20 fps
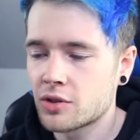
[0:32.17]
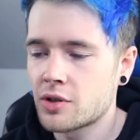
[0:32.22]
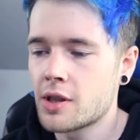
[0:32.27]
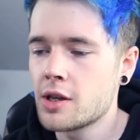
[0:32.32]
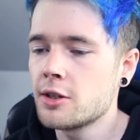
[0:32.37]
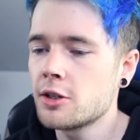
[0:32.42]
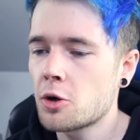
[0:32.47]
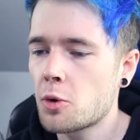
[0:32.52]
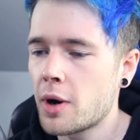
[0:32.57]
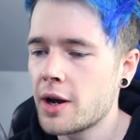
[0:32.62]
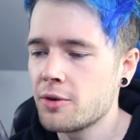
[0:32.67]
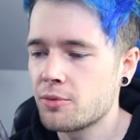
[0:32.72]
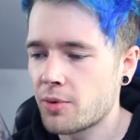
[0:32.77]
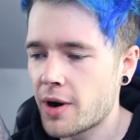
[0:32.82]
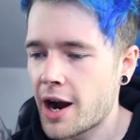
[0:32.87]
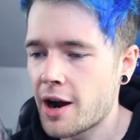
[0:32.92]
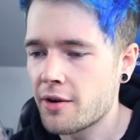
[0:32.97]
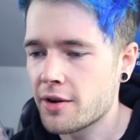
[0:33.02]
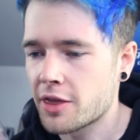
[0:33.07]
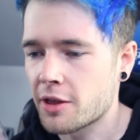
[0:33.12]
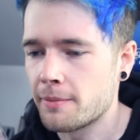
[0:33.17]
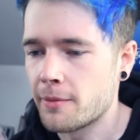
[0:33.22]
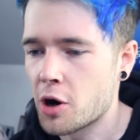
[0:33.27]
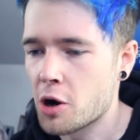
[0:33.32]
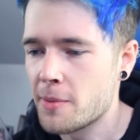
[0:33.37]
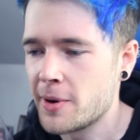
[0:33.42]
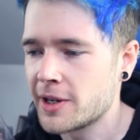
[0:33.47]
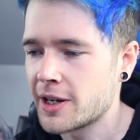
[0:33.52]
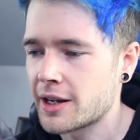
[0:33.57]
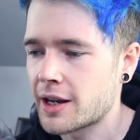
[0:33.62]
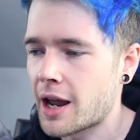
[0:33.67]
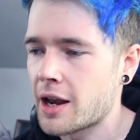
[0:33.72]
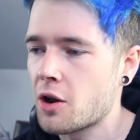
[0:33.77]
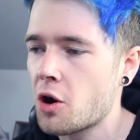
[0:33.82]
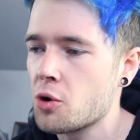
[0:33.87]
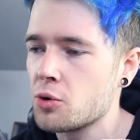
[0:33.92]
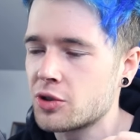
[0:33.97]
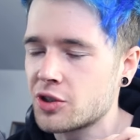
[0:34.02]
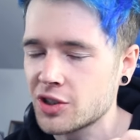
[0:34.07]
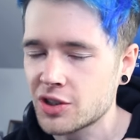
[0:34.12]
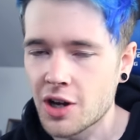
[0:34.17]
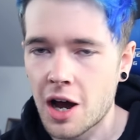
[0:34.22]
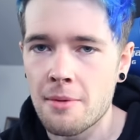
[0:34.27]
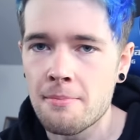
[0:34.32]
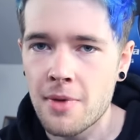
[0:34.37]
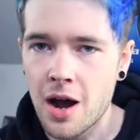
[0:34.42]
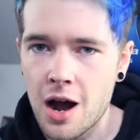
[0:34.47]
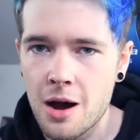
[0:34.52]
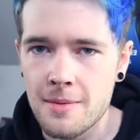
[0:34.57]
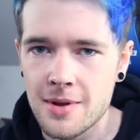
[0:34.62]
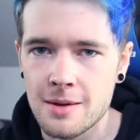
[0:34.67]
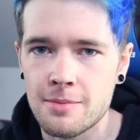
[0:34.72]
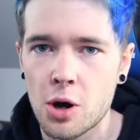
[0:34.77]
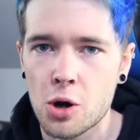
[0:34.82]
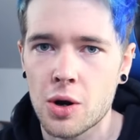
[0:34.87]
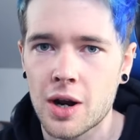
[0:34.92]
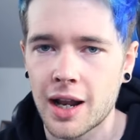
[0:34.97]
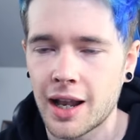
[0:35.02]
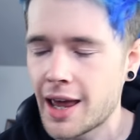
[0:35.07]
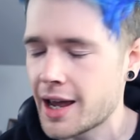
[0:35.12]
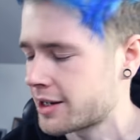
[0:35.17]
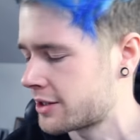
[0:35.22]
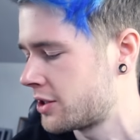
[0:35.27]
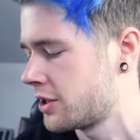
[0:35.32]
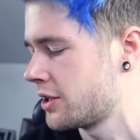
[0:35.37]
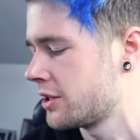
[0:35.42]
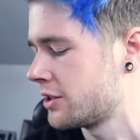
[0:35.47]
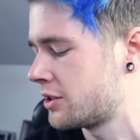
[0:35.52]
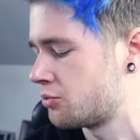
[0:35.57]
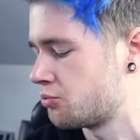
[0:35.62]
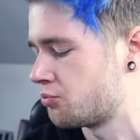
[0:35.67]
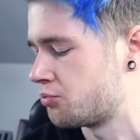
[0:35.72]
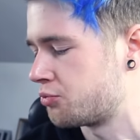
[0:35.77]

So these are quite rare at the moment, and I know some amiibo collectors